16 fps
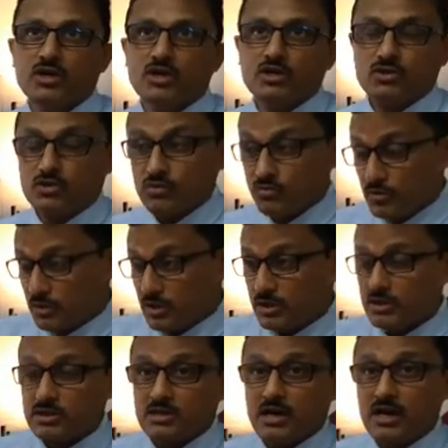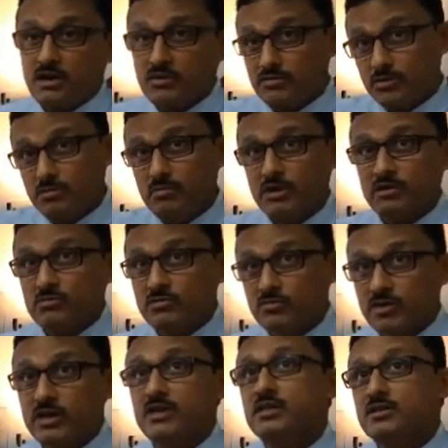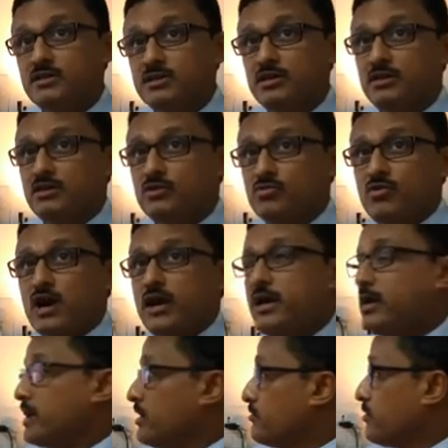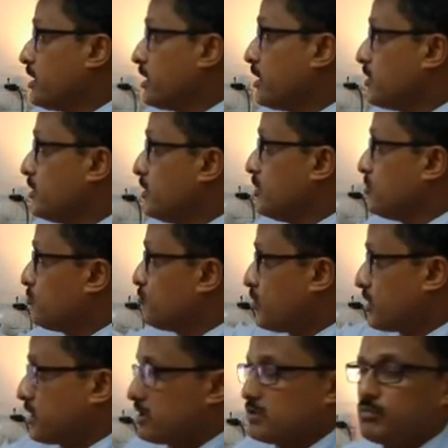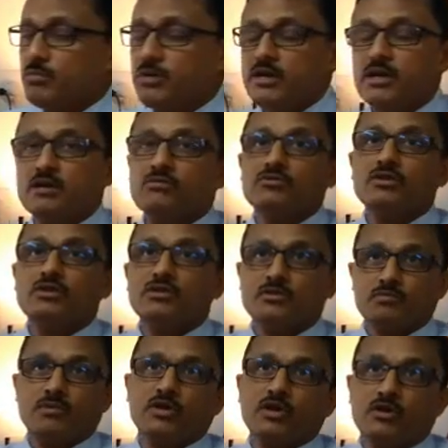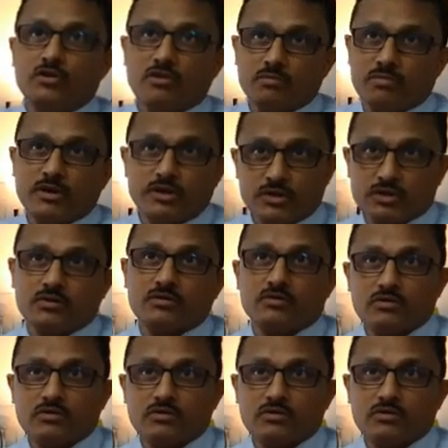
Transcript: So for the staff, it becomes very easy to identify what has to be done with this particular patient.